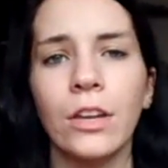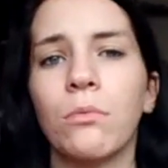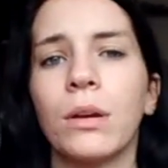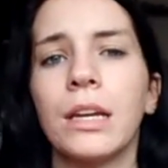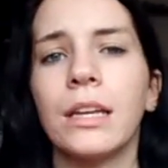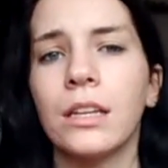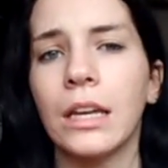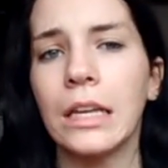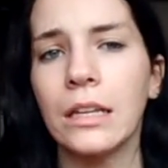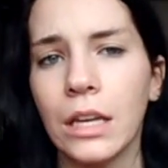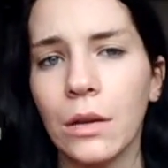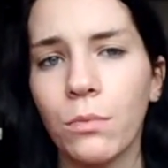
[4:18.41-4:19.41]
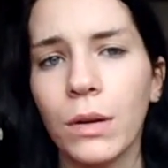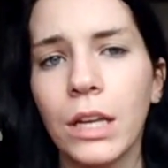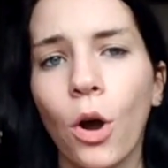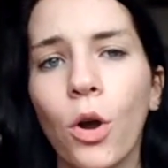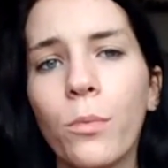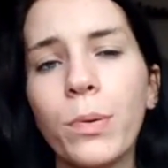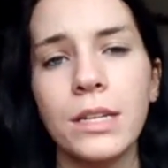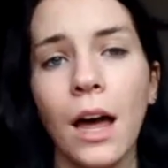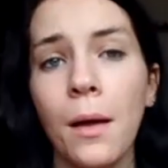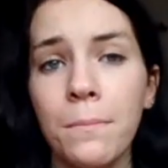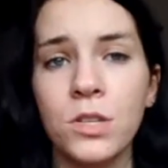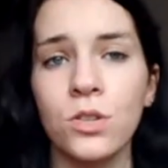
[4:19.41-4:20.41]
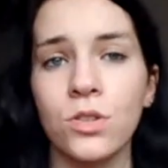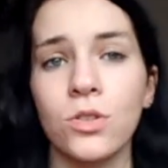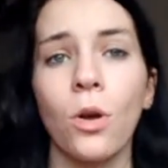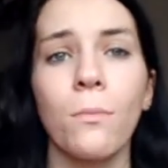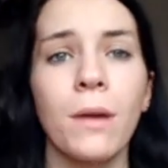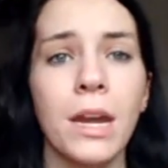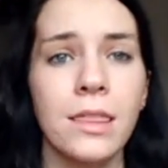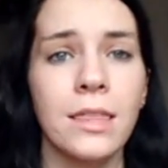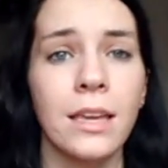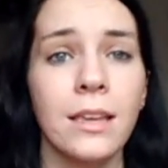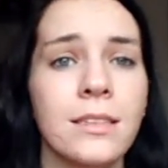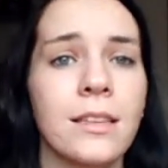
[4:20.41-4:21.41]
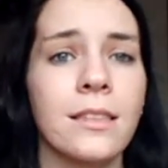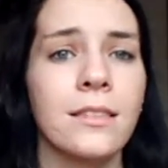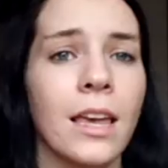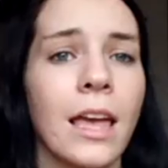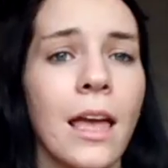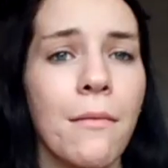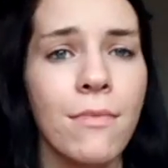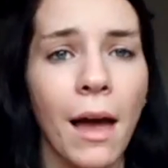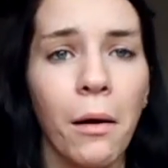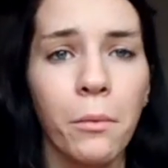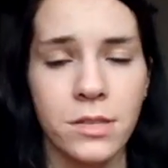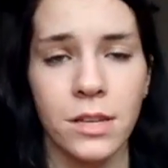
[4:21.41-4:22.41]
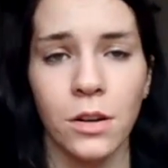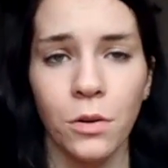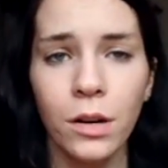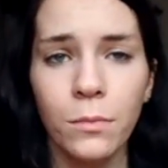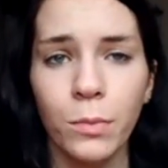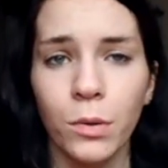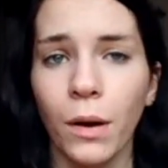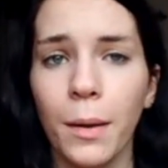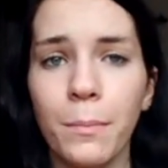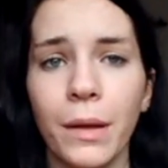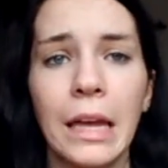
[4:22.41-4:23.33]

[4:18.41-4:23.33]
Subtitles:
He really opened up to so many things, and to him that was incredible, right?